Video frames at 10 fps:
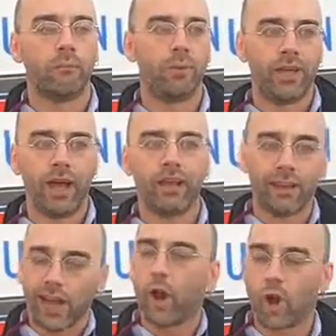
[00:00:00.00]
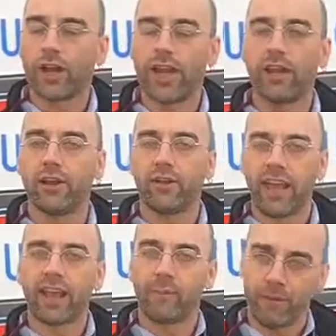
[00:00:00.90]
that aren't here.
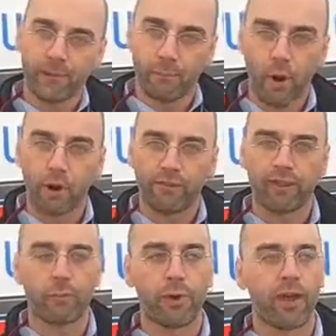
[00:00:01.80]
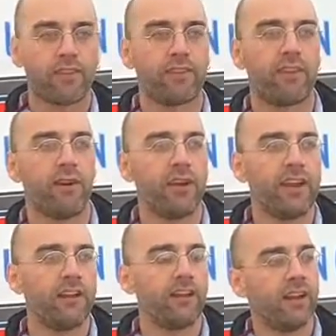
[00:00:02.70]
They can be a part of this process that aren't
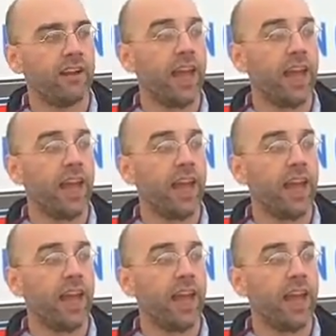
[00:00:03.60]
here.